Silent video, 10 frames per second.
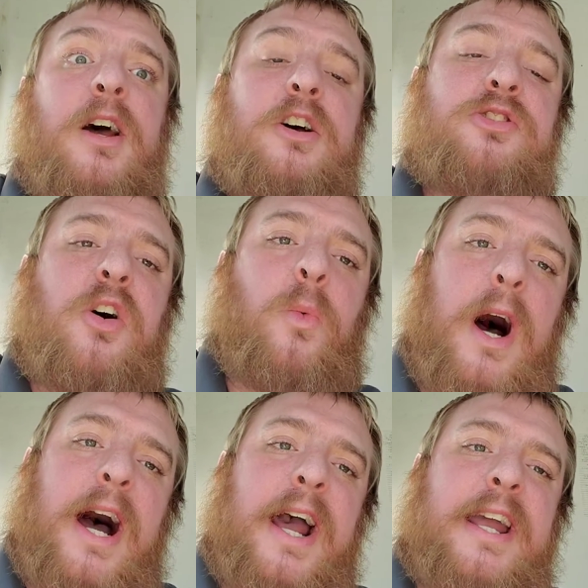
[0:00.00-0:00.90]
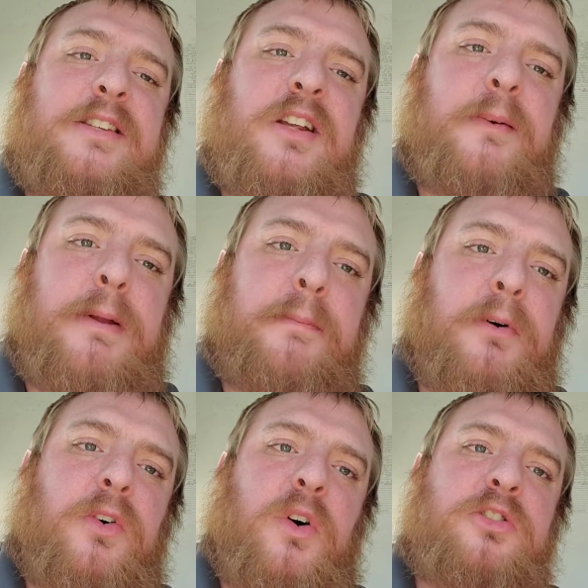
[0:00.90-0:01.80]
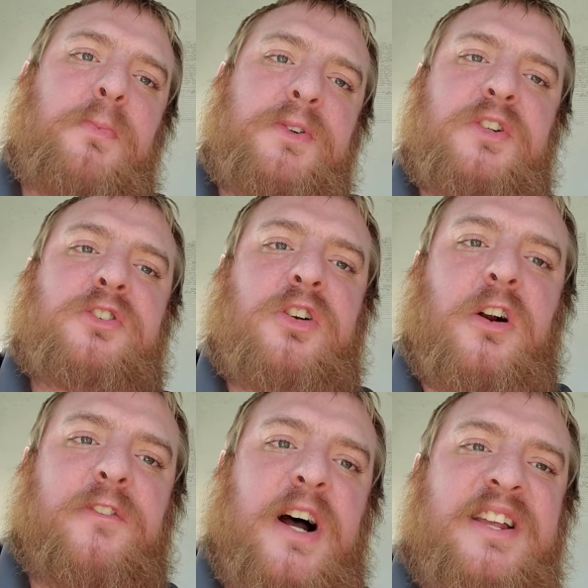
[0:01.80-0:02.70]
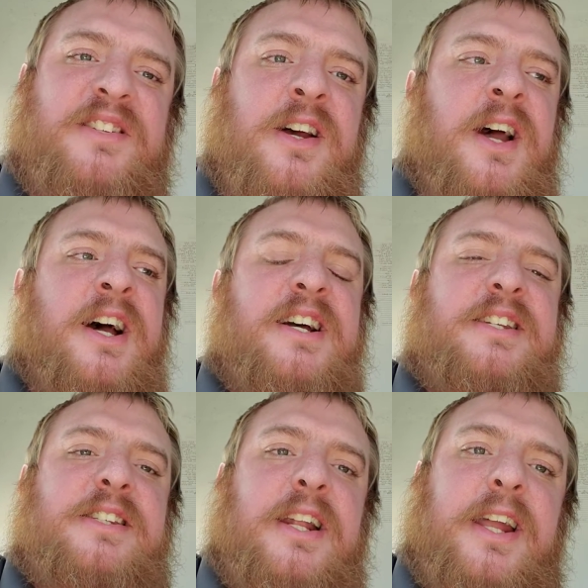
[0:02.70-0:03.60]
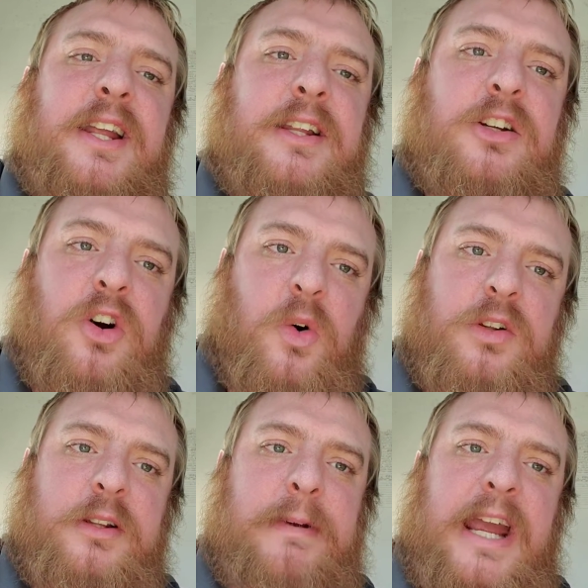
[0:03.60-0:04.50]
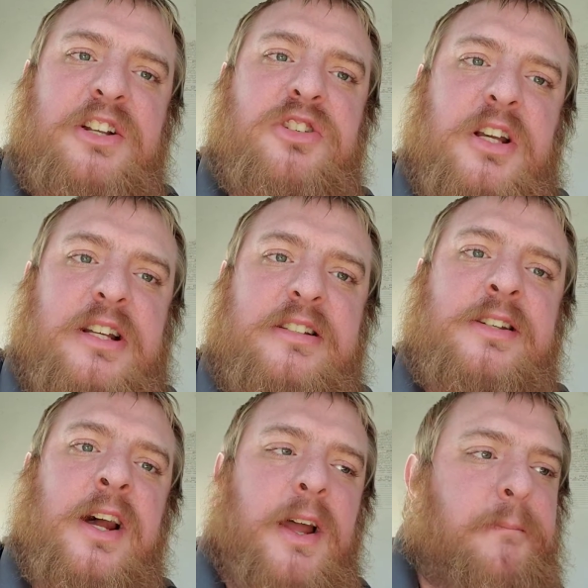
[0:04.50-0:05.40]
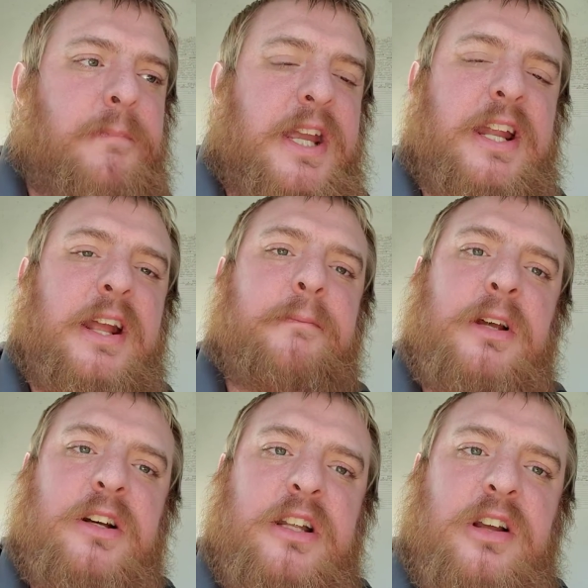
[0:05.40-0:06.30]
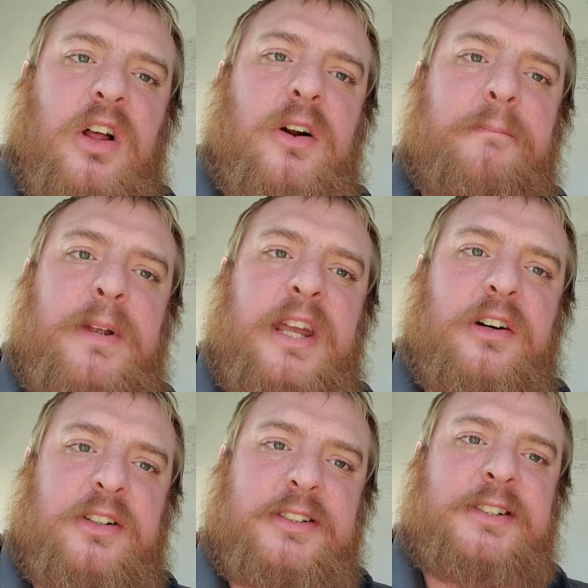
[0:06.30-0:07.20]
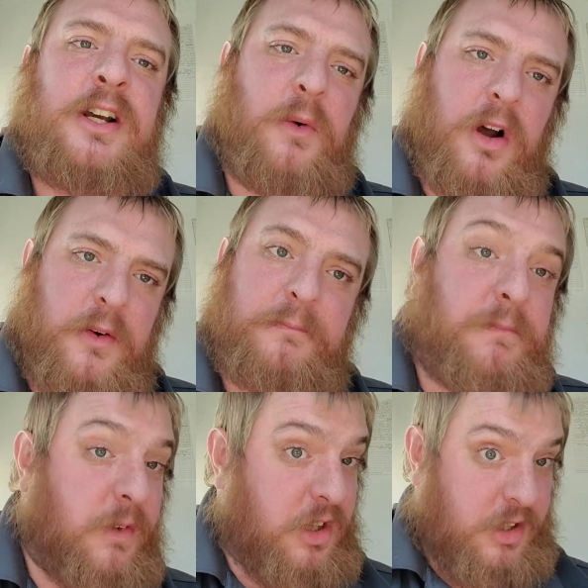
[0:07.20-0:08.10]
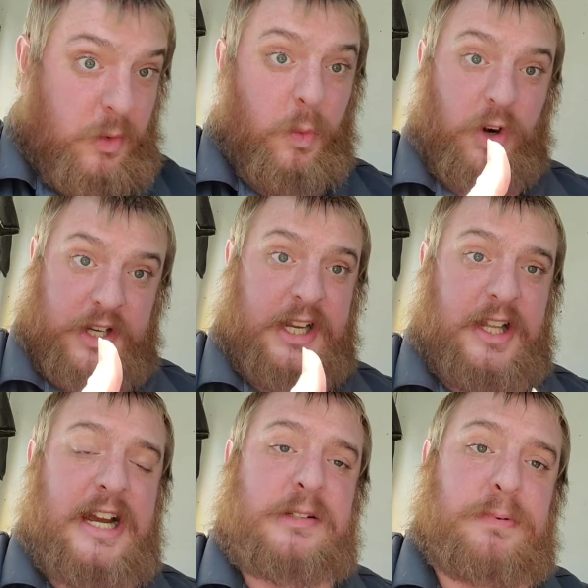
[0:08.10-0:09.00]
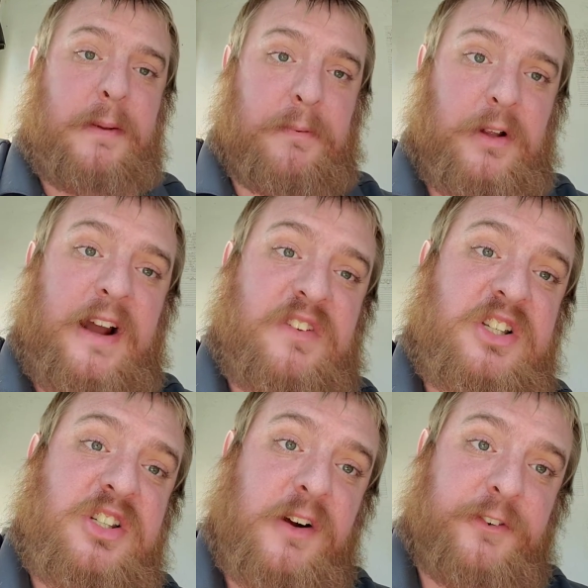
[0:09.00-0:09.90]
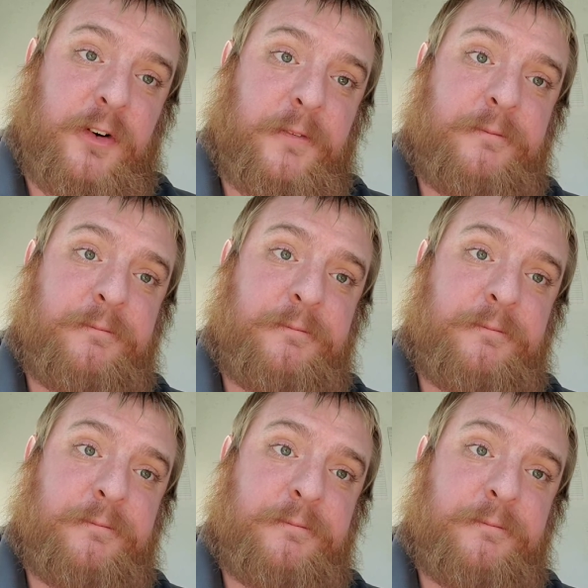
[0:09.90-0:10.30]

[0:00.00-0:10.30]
So why is the people who are supposed to serve us sitting in golden mansions, eating million-dollar meals, while working-class people have to suffer?